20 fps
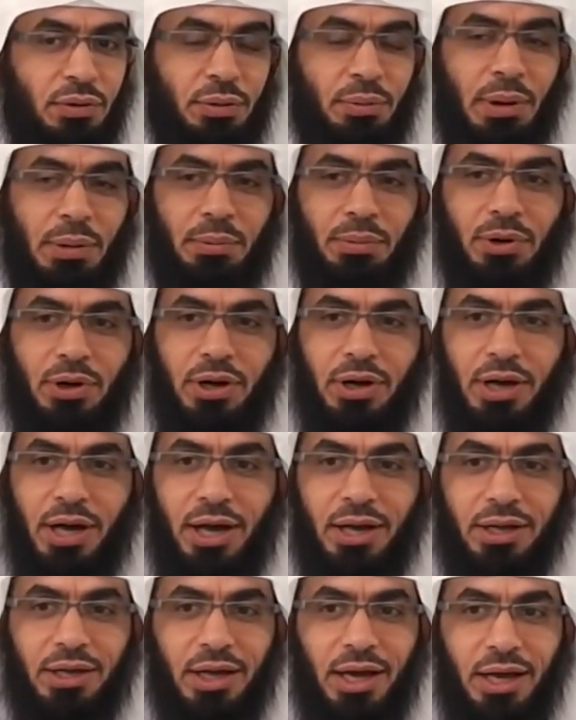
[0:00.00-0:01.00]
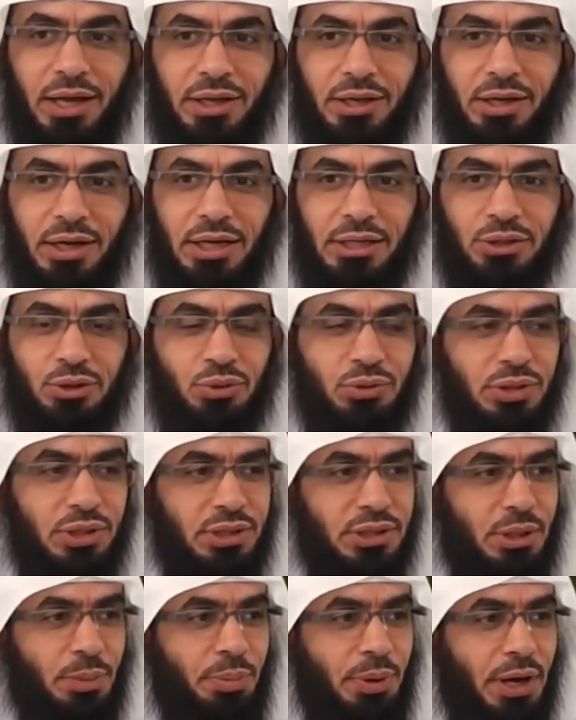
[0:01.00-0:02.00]
Remember, I
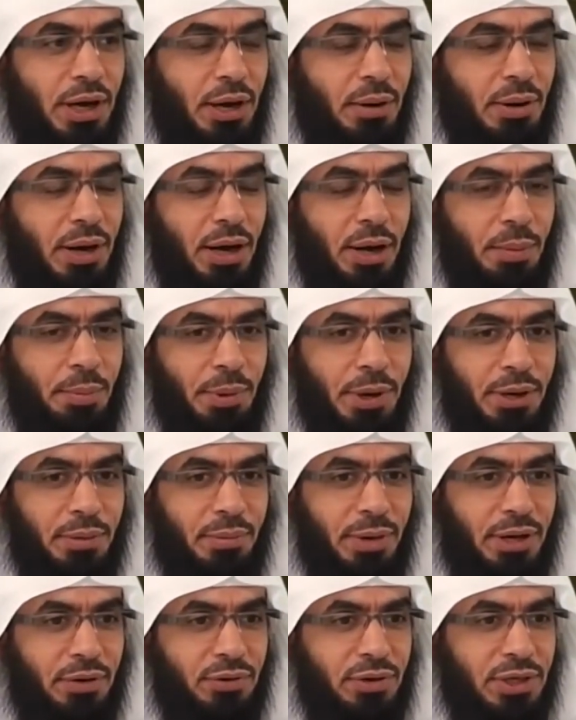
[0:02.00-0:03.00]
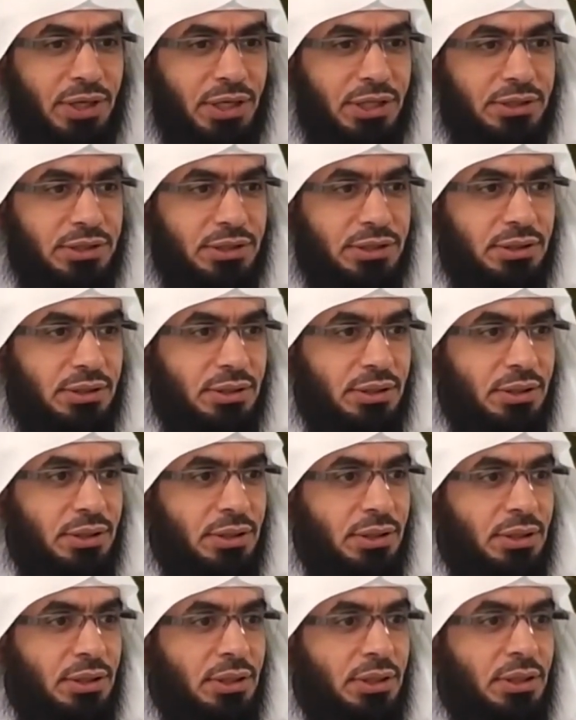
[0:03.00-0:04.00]
tweeted upon my release,
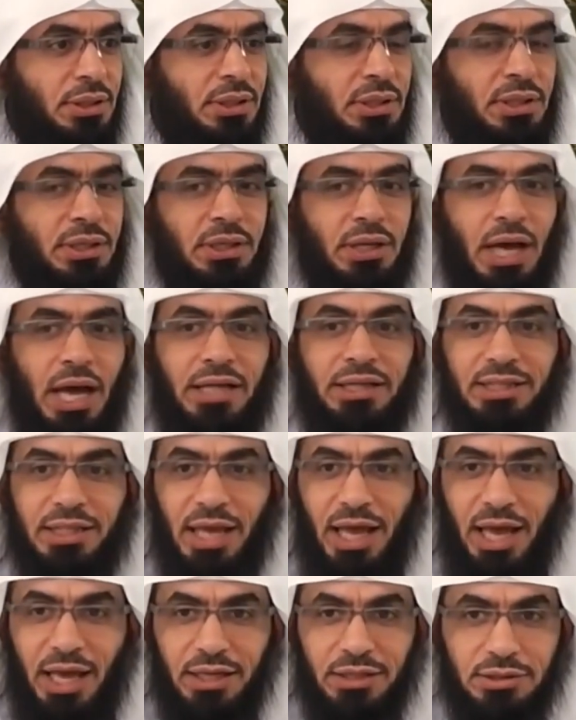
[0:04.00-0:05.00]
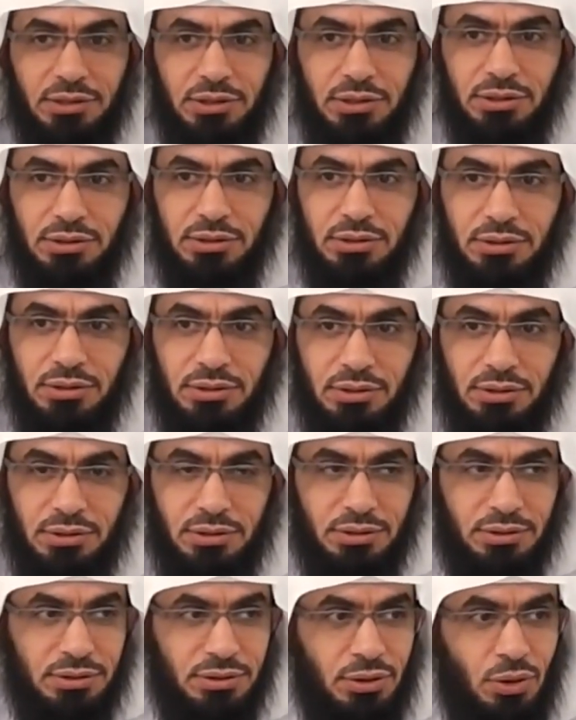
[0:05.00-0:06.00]
at the end,
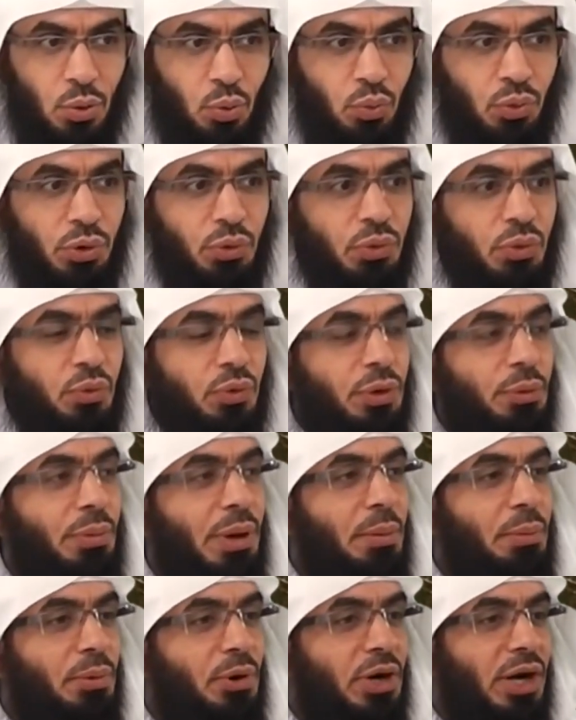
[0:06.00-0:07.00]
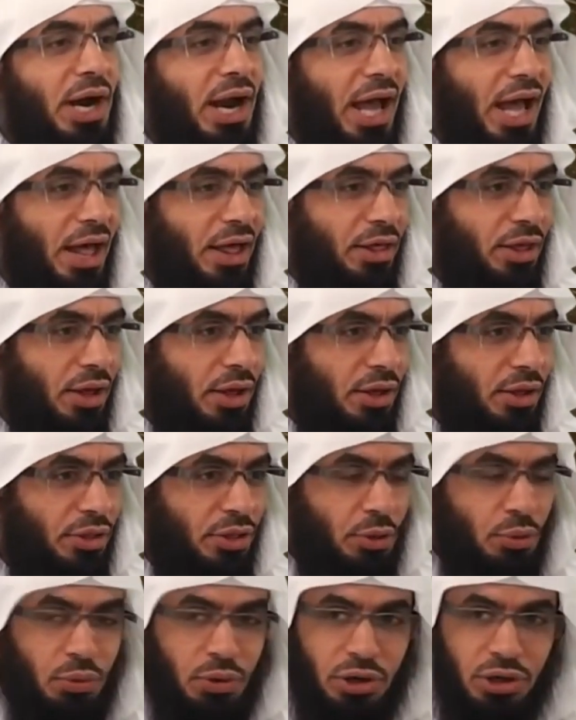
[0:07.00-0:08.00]
we will remember not
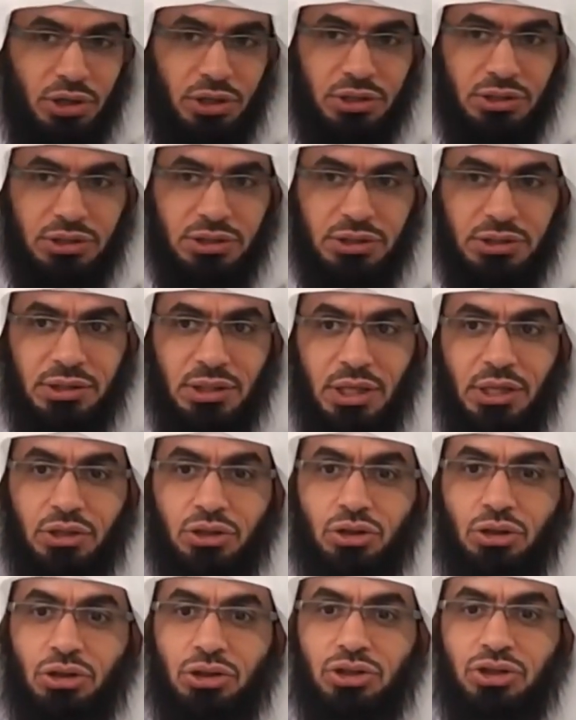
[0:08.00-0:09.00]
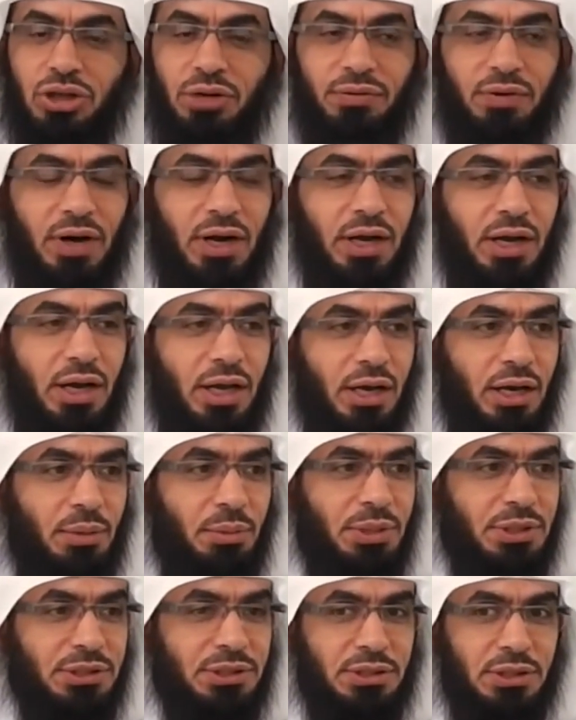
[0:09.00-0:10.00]
the words in torture of our
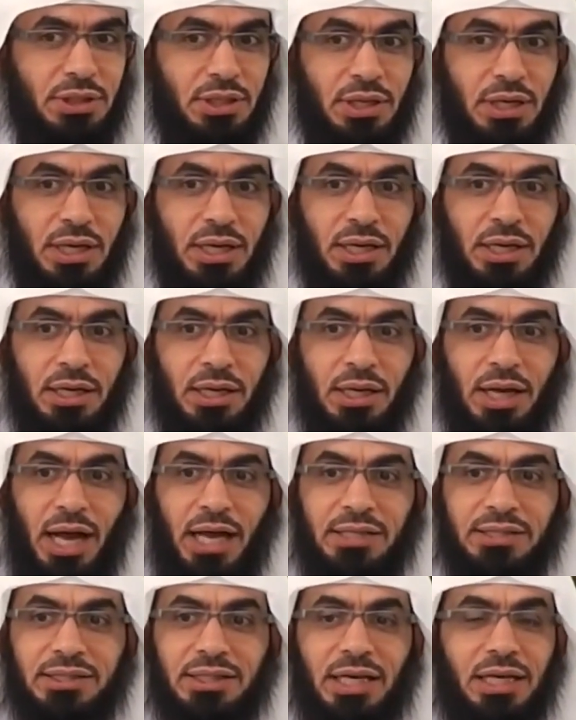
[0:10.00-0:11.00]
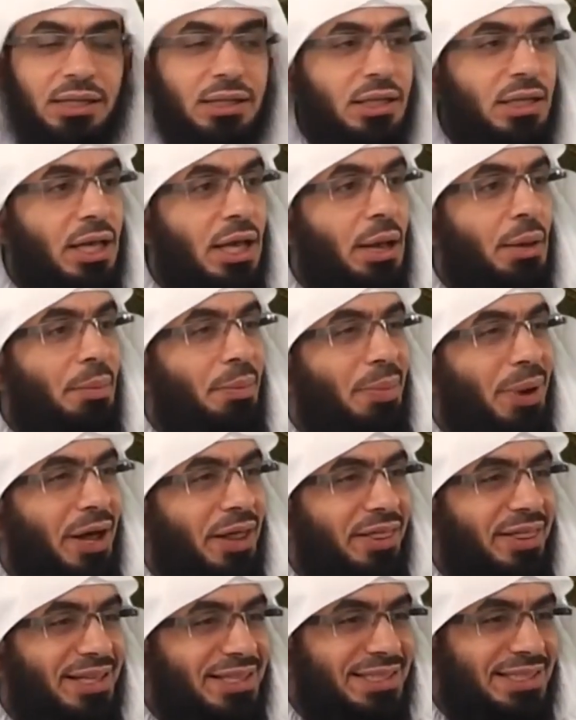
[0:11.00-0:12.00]
enemies, I said,
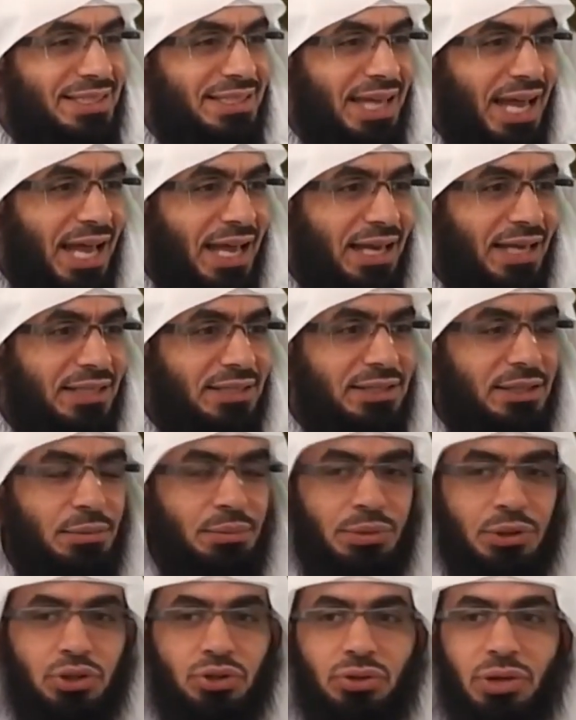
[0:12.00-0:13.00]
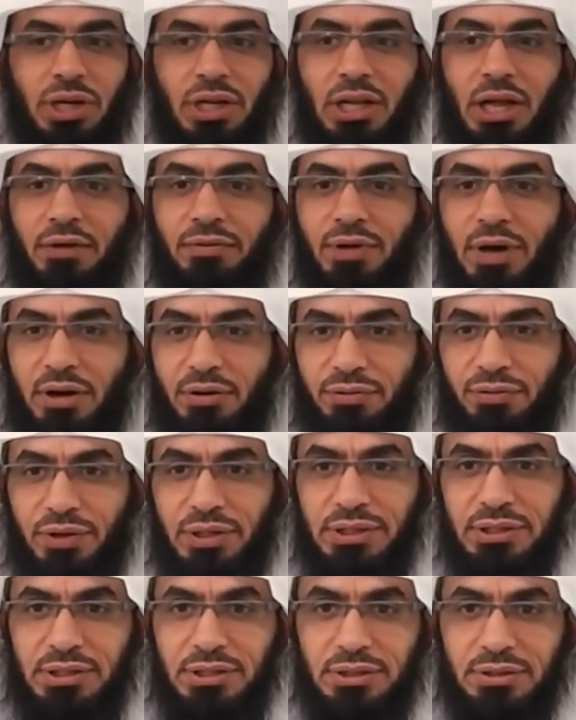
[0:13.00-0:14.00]
but the silence and betrayal of our
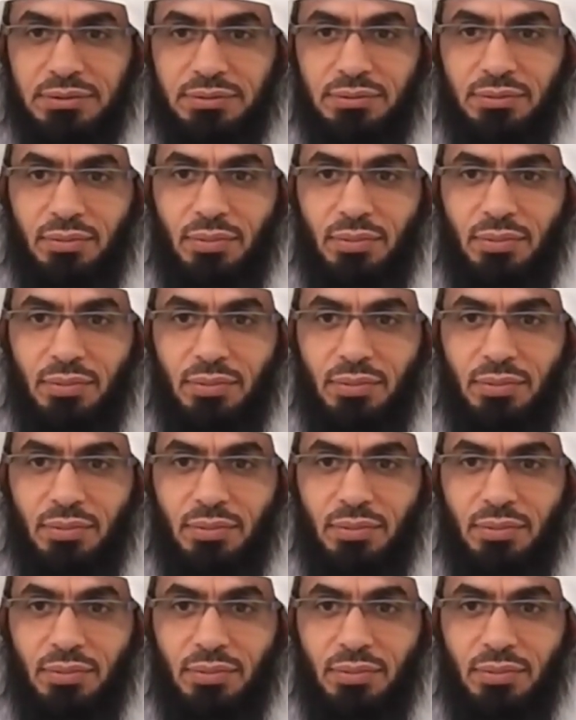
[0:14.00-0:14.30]
friends.